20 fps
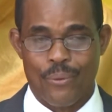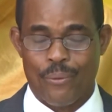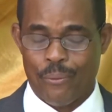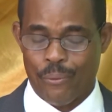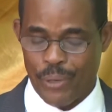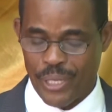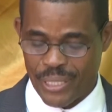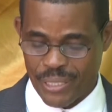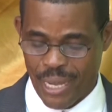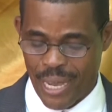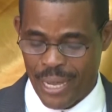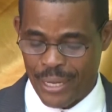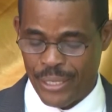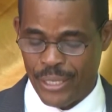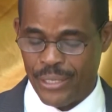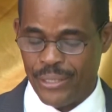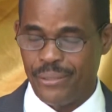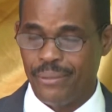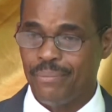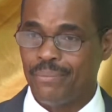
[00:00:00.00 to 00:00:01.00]

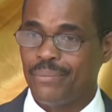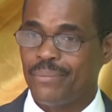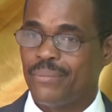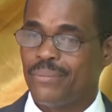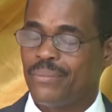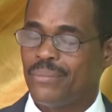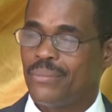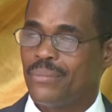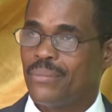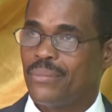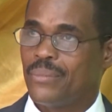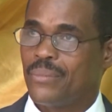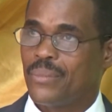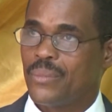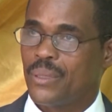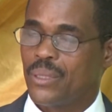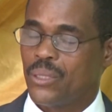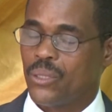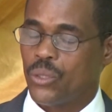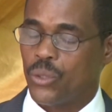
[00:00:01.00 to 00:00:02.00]
retarded,
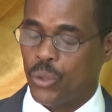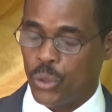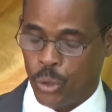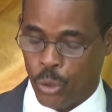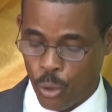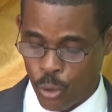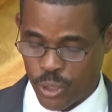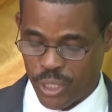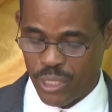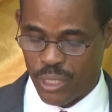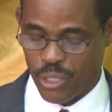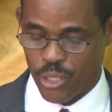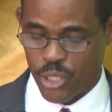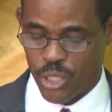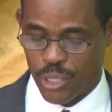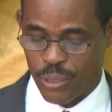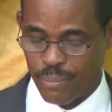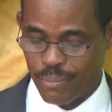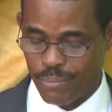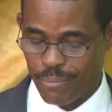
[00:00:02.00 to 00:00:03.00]
dotish,